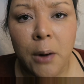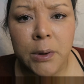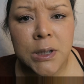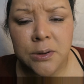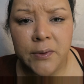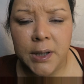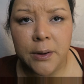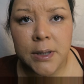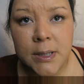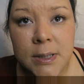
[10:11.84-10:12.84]
I want to do a video
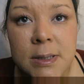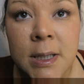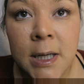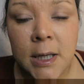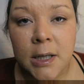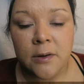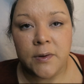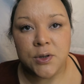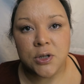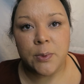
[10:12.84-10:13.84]
on this in the
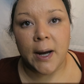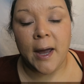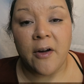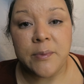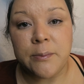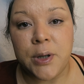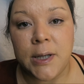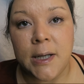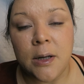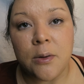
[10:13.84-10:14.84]
future, but I have been
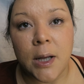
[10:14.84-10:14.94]
putting,